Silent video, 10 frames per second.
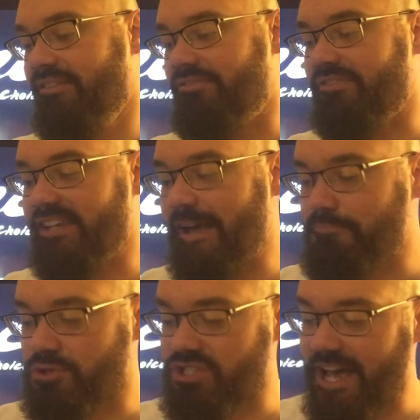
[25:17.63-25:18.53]

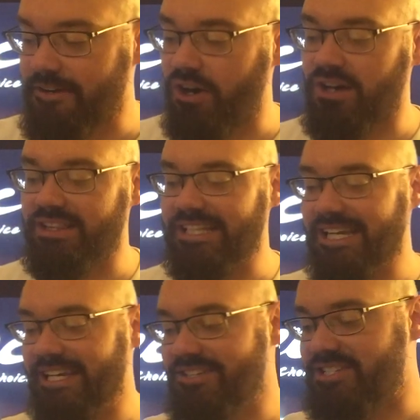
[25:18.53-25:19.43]
58% are
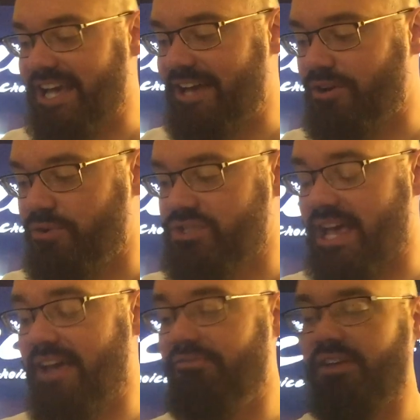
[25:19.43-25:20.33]
leaning San
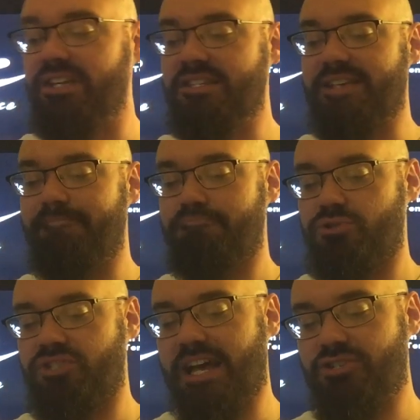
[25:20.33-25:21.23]
Jose,
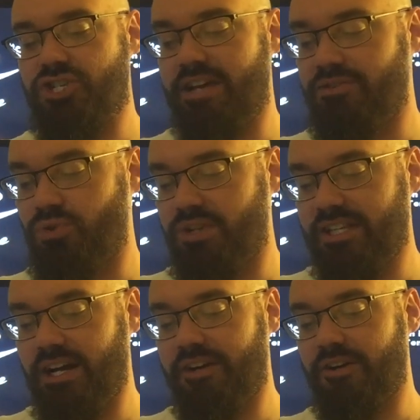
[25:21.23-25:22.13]
57% shaded toward
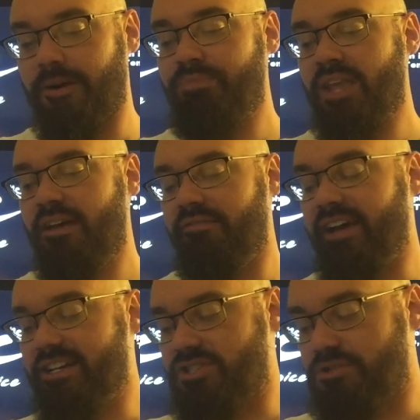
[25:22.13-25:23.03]
the under.
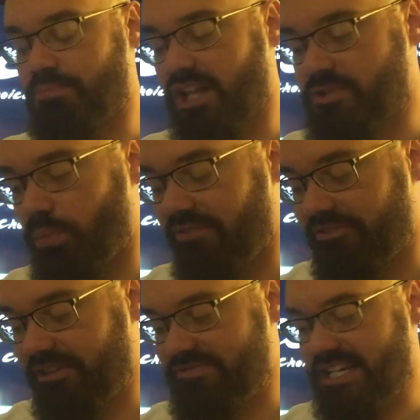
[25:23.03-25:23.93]
Vegas is plus
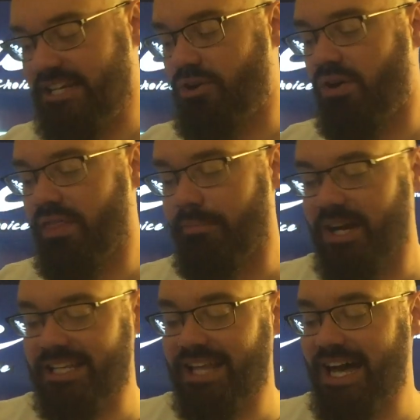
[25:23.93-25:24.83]
115 on the
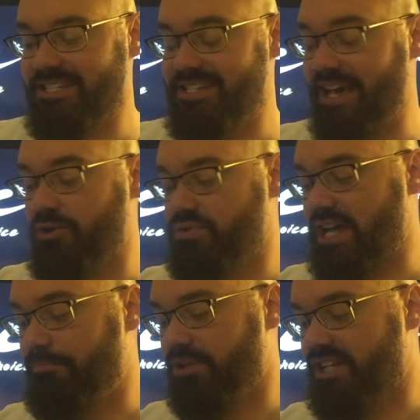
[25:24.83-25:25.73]
money line. San
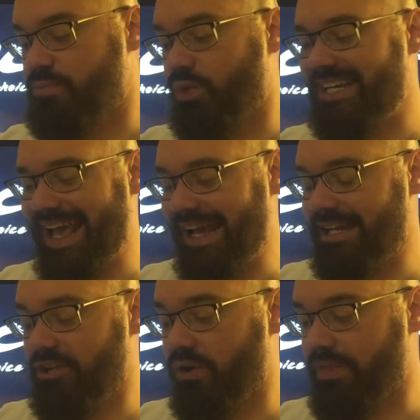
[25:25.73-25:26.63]
Jose plus
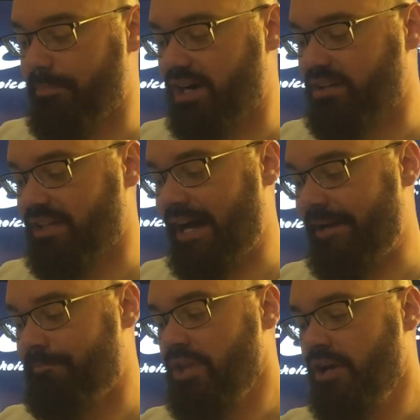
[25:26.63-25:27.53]
180 on the puck
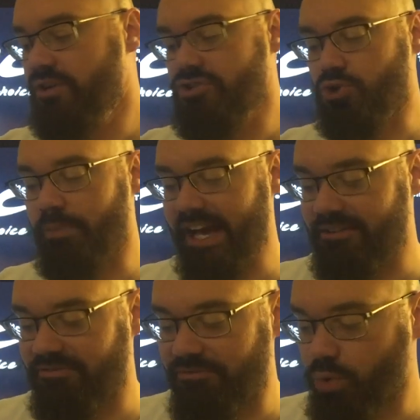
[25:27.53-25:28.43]
line.
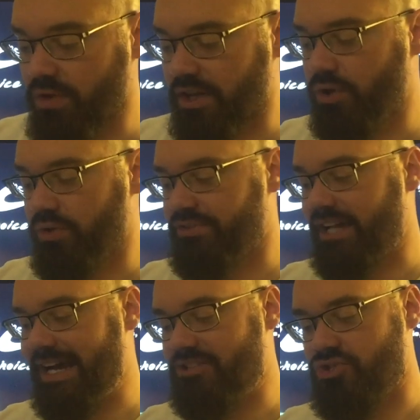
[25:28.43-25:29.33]
Subban for the Golden
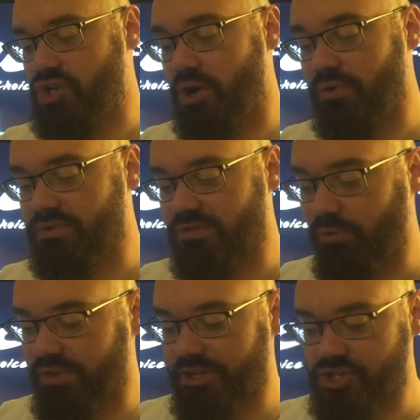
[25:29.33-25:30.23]
Knights, Jones
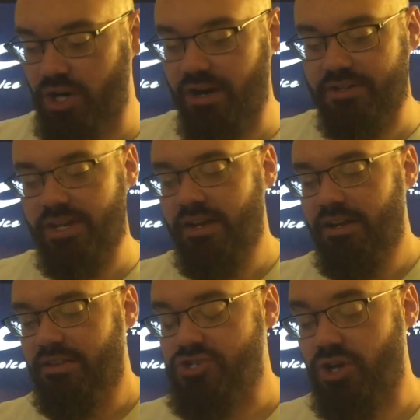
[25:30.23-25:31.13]
for the Sharks.
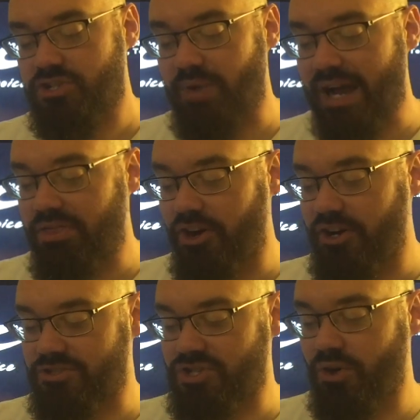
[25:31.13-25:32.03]
The Sharks rank
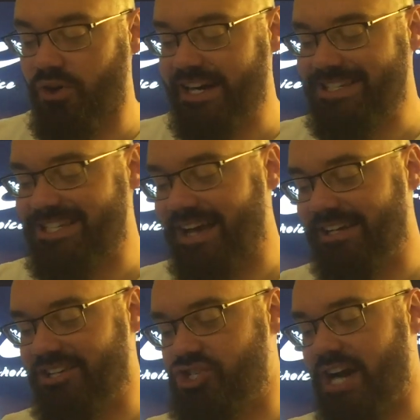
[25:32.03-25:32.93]
third in scoring,
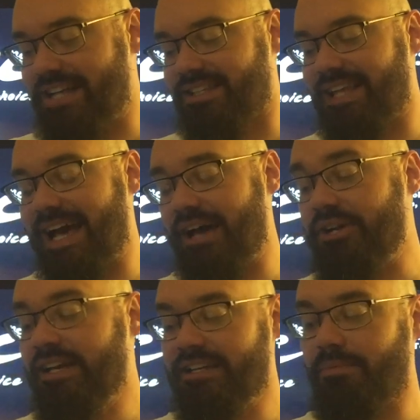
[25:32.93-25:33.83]
second in shots allowed.
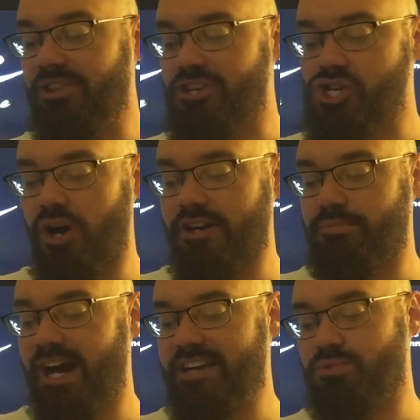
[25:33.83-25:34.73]
Give me the
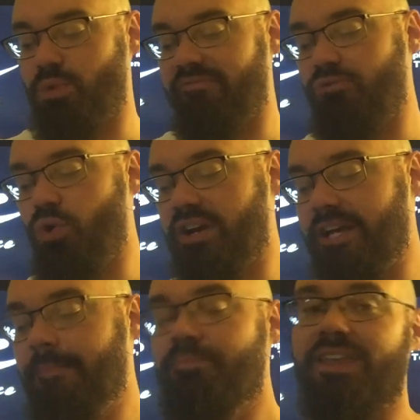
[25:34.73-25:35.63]
Sharks minus
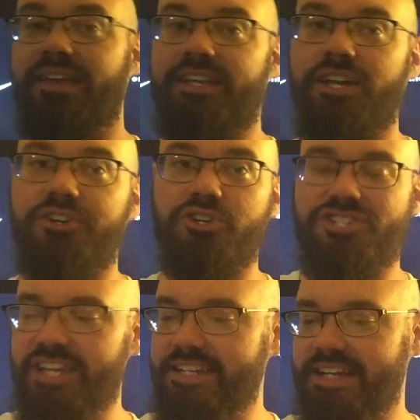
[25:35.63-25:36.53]
140 and the under
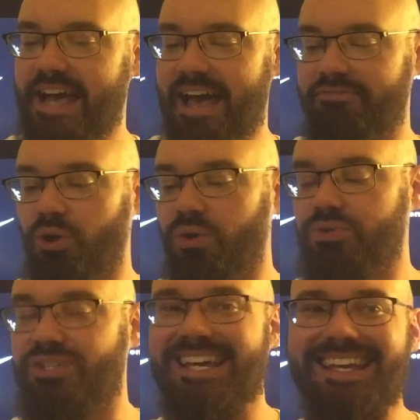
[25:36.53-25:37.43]
6.5
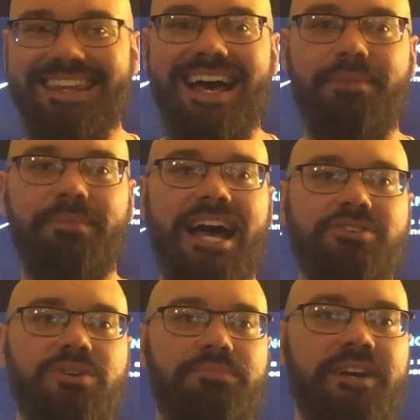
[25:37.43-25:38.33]
goals in that
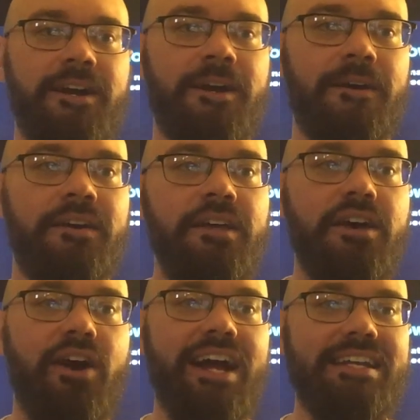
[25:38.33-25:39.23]
matchup there.
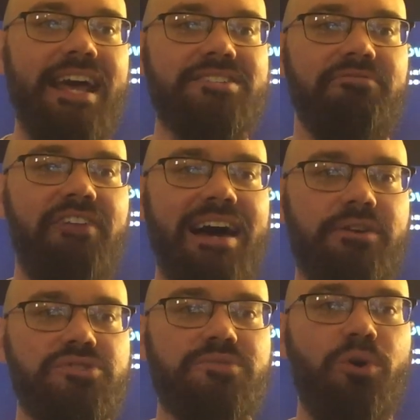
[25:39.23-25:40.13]
All right, next and
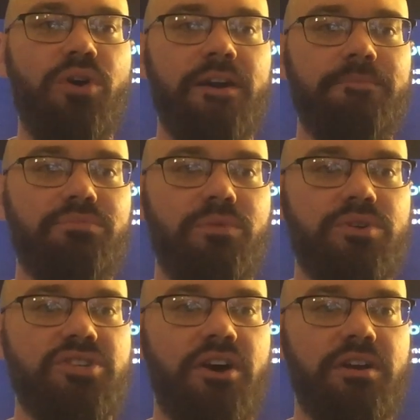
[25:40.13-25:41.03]
final sport,
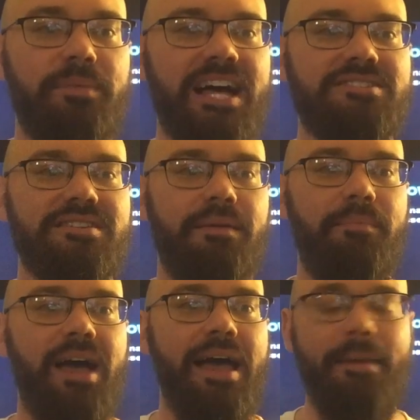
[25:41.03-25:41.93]
we're talking about
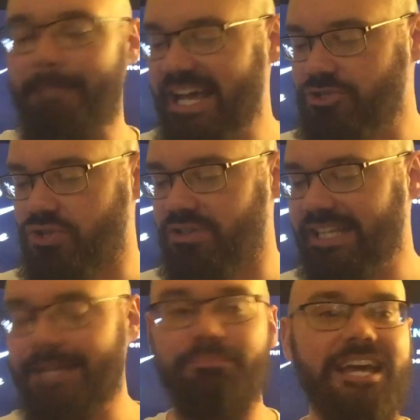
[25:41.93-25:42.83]
some Major
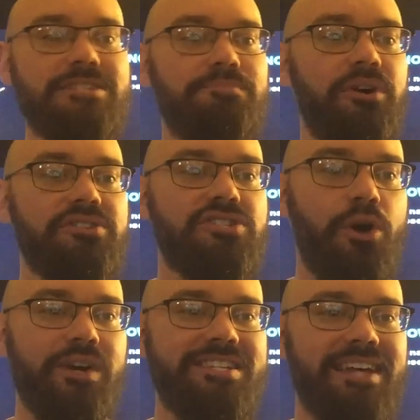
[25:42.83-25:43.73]
League Baseball.
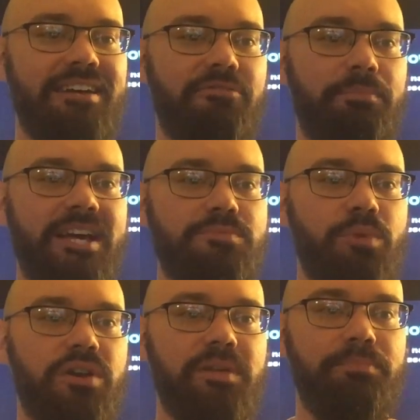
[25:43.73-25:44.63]
So excited for
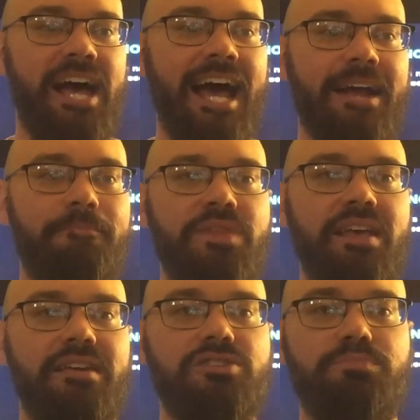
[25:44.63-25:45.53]
baseball to be back.
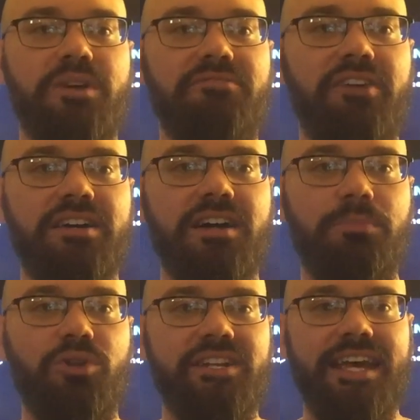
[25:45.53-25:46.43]
It's been a fun
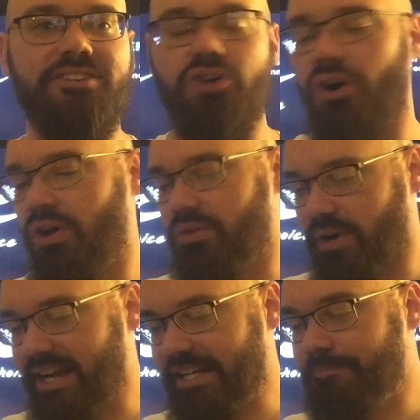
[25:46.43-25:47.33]
couple of days
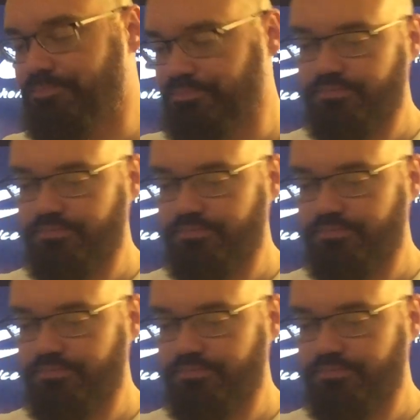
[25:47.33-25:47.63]
already.